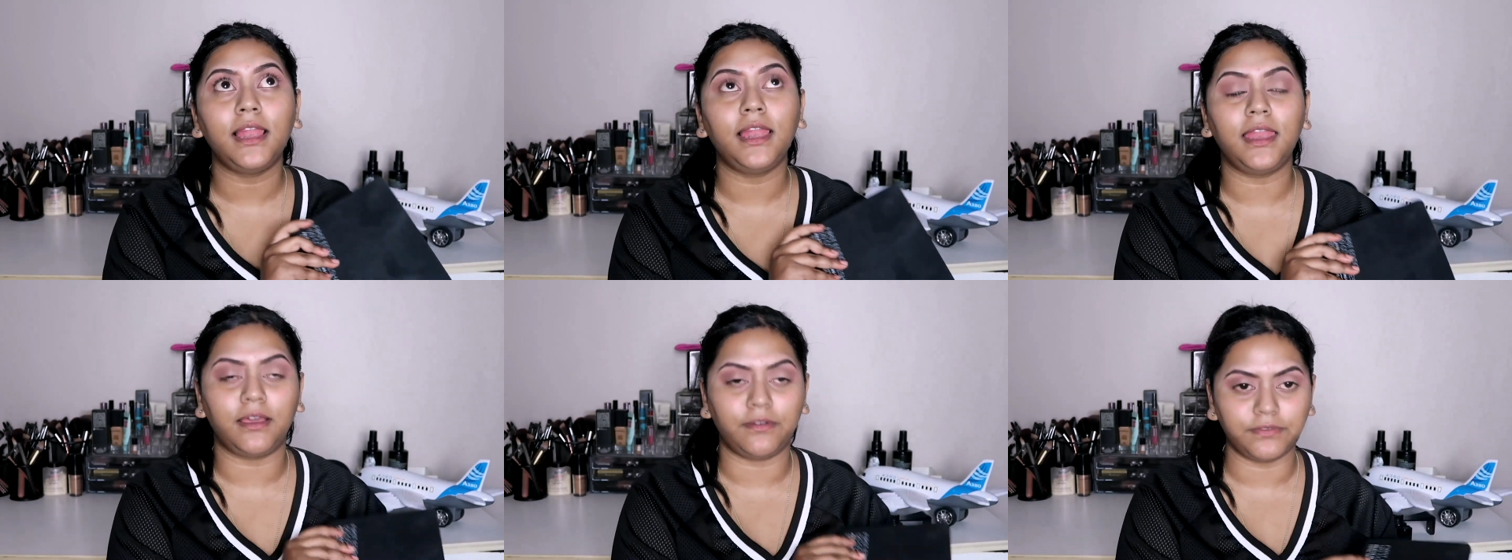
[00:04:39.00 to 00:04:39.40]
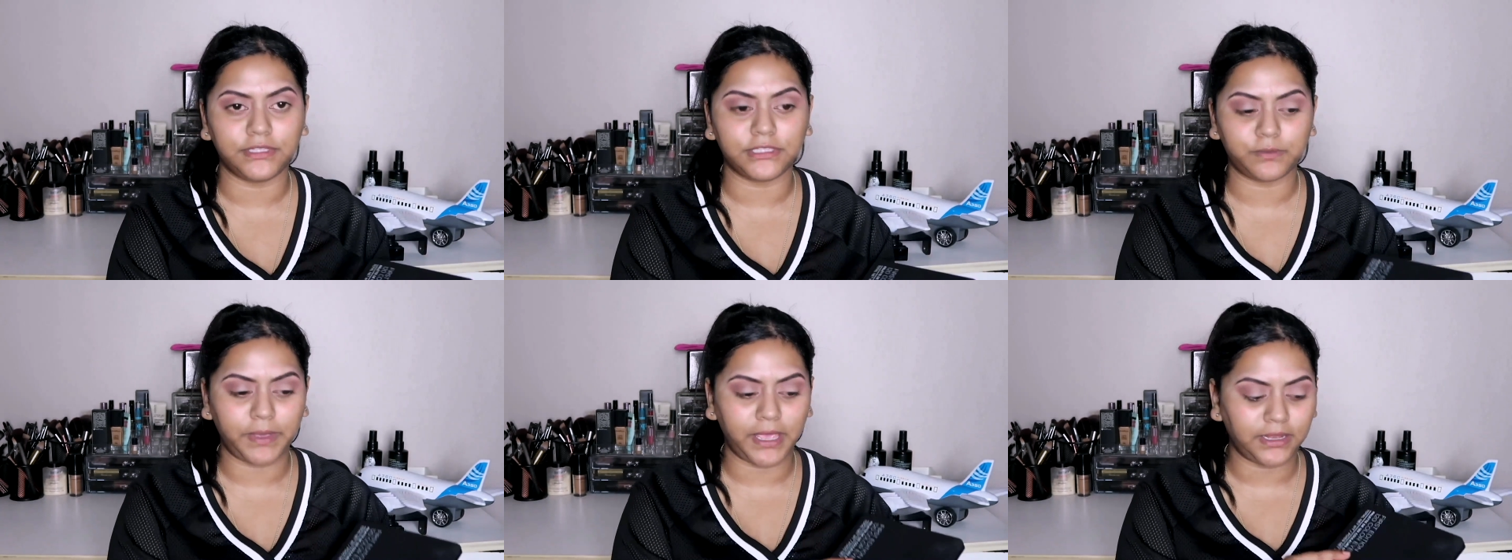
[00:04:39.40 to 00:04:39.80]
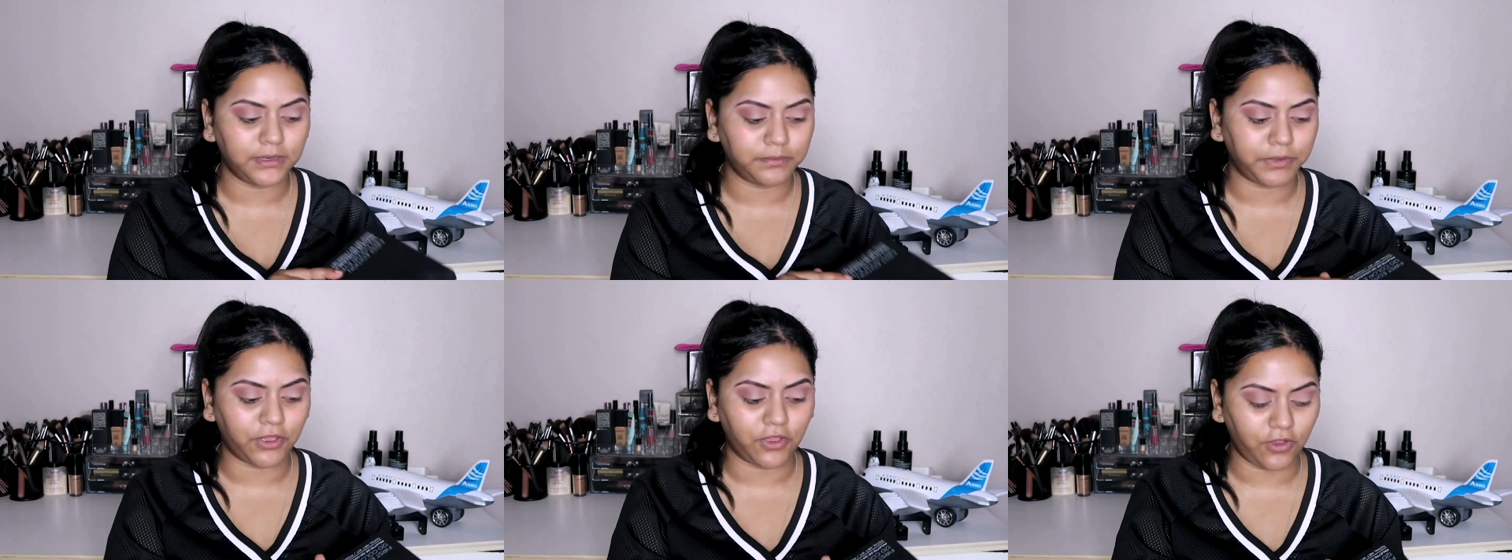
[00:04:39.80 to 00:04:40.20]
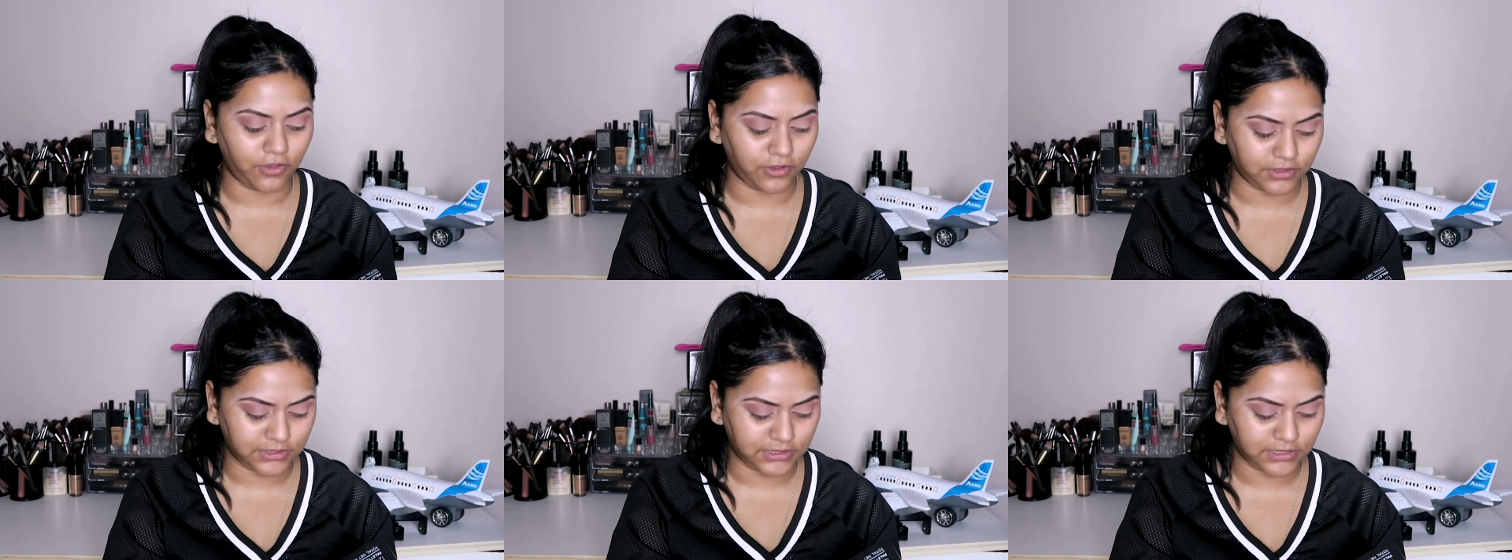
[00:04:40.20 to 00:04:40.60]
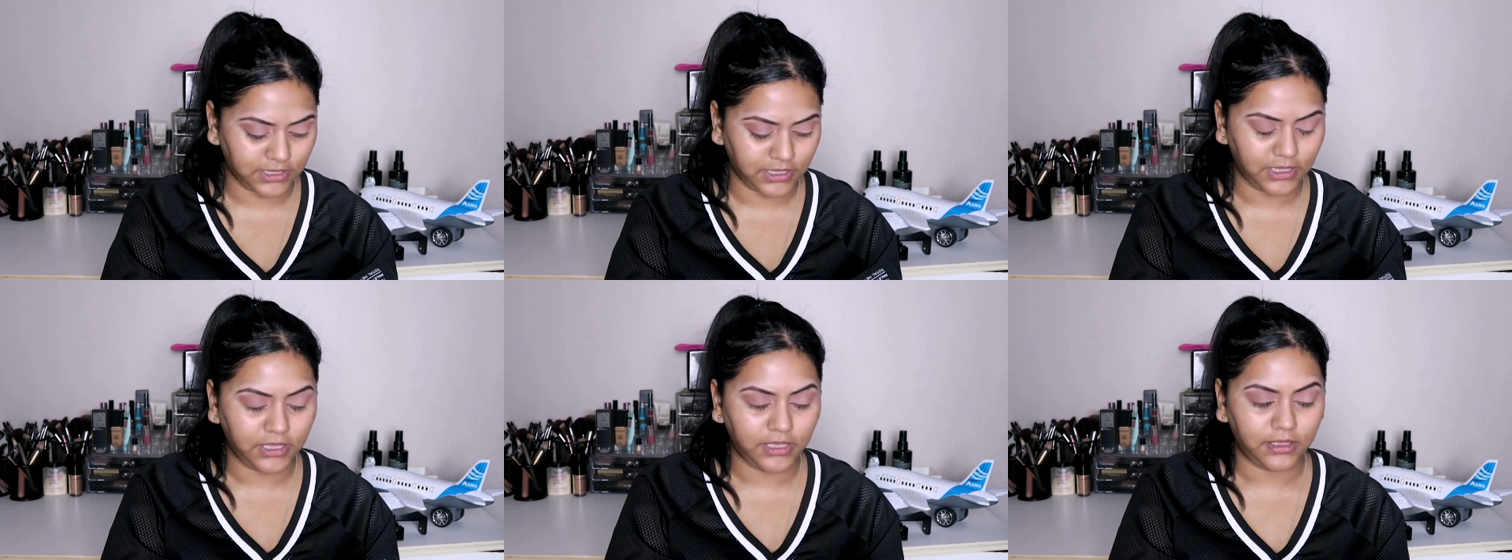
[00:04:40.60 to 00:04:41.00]
love this palette because
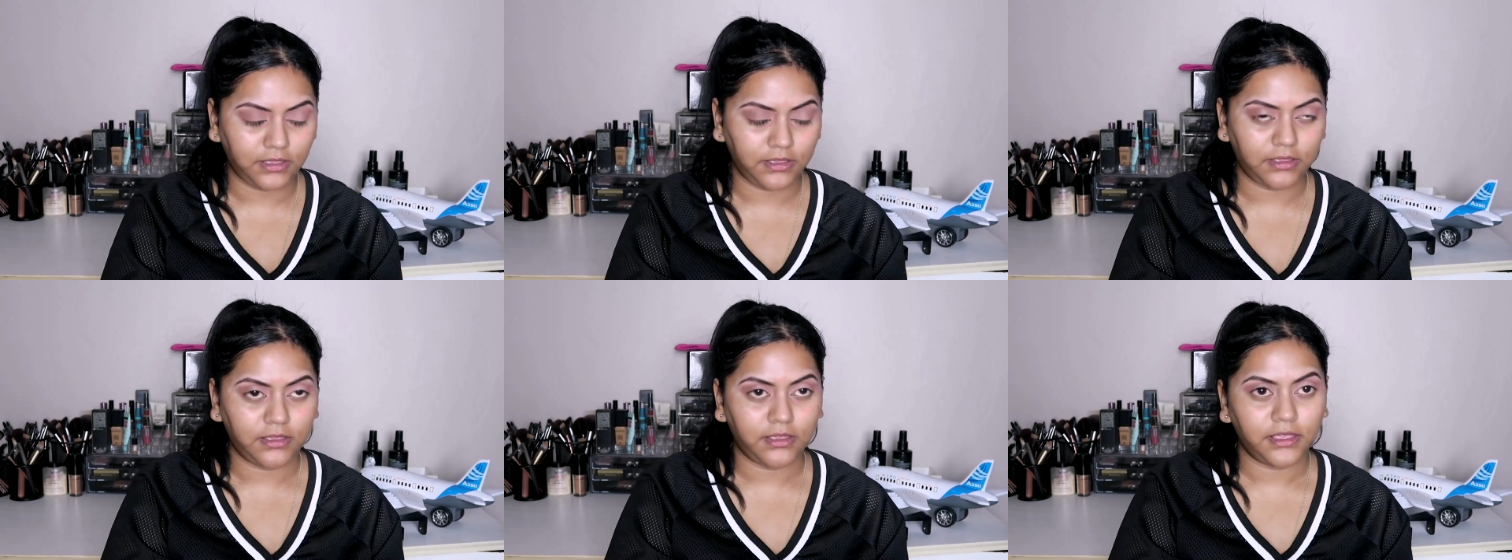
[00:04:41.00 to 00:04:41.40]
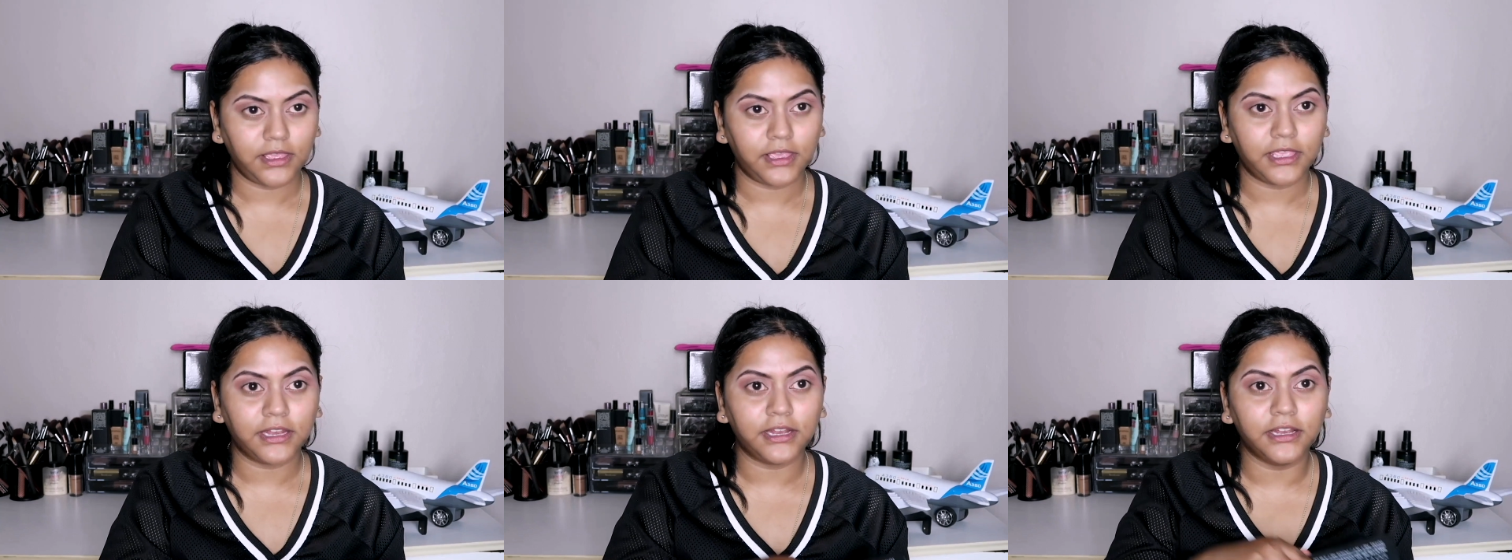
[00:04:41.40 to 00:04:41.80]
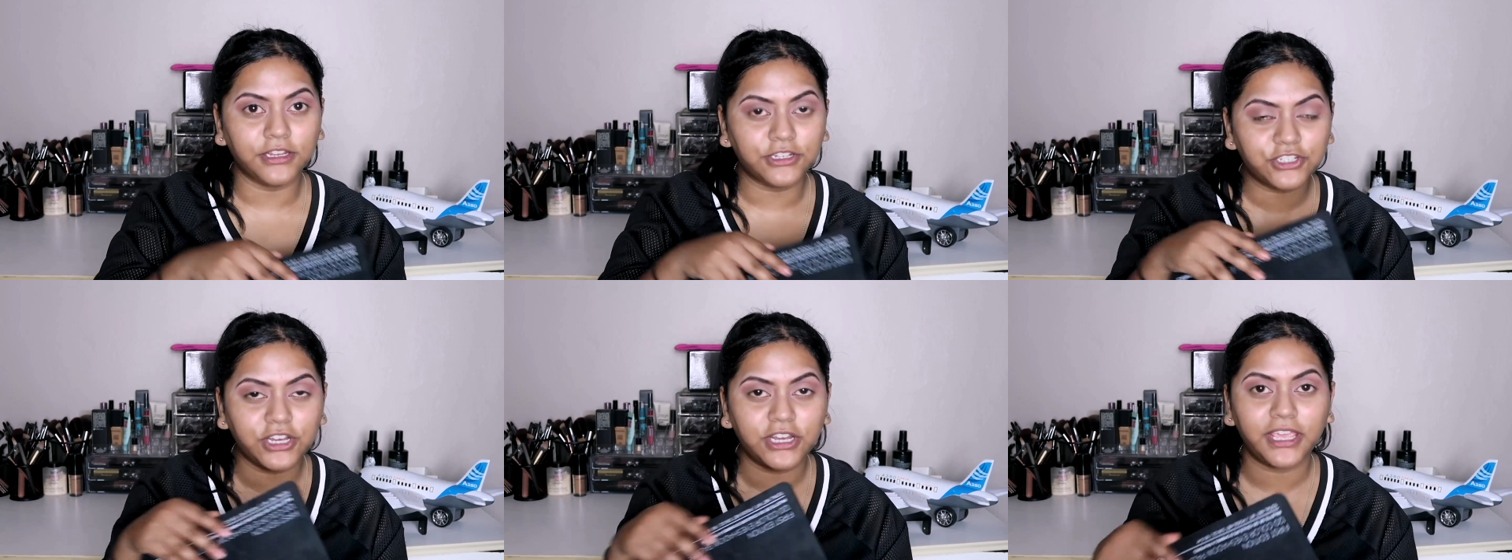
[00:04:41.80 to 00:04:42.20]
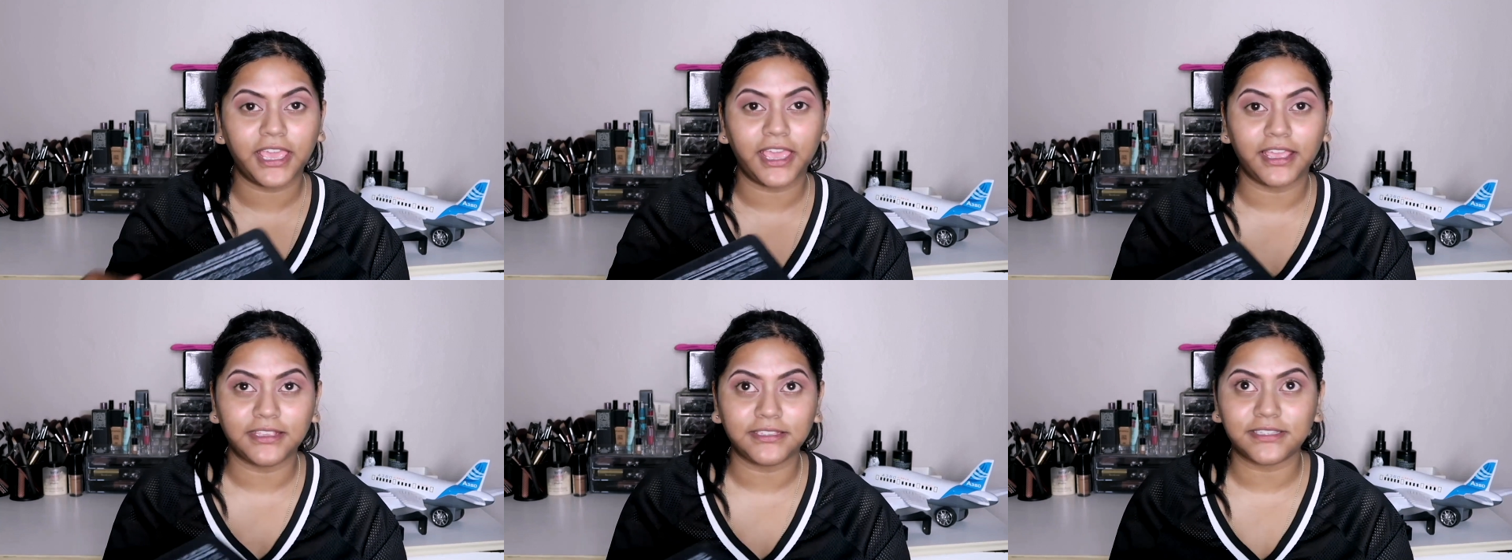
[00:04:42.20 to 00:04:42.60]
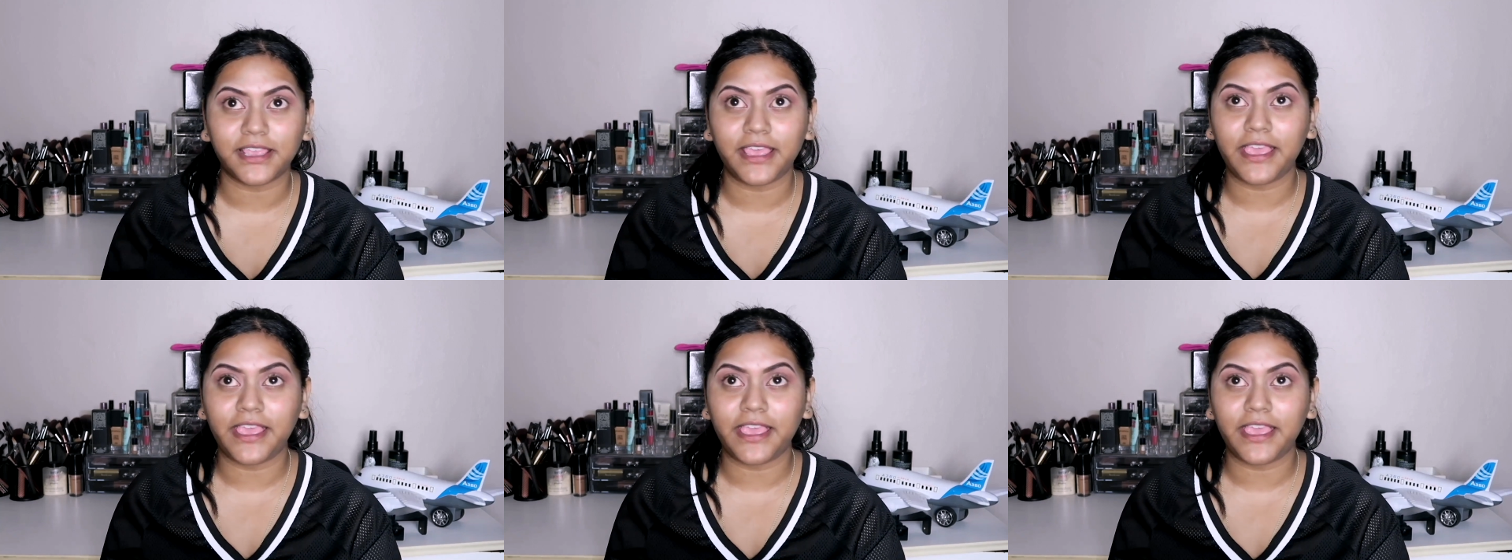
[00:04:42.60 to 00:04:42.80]
it literally has